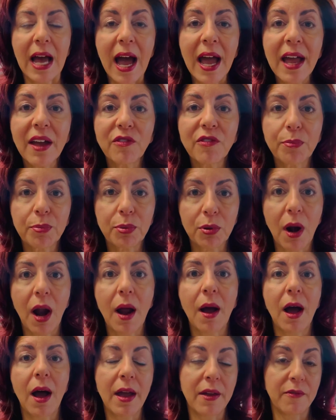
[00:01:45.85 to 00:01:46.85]
I have
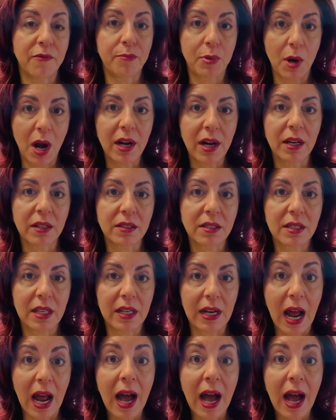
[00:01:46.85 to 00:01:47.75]
products that